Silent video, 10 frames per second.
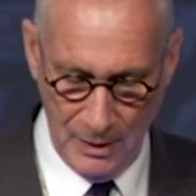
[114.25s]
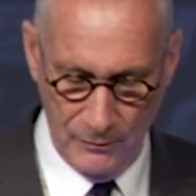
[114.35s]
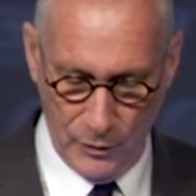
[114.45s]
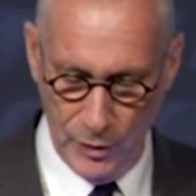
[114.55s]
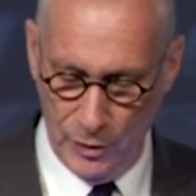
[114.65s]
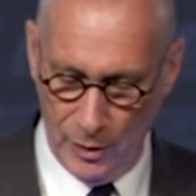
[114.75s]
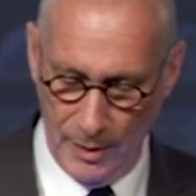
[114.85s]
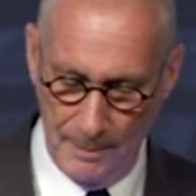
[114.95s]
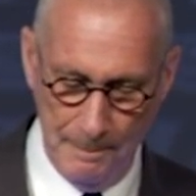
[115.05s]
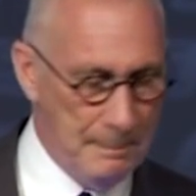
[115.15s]
for your
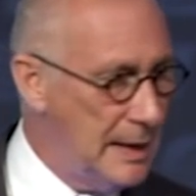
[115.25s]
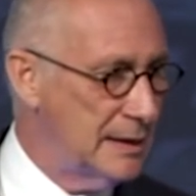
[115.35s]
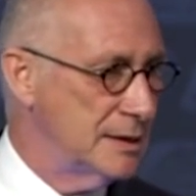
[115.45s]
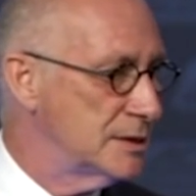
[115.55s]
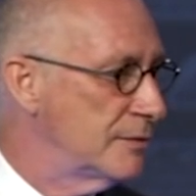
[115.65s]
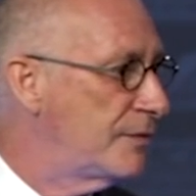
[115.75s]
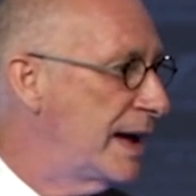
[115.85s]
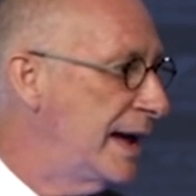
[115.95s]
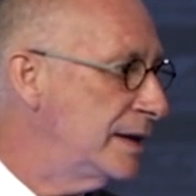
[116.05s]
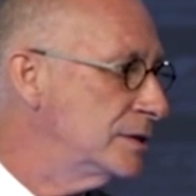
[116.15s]
millions of
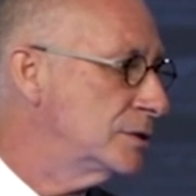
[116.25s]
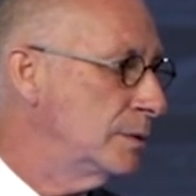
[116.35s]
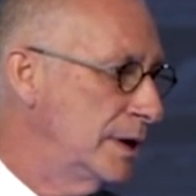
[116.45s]
fans to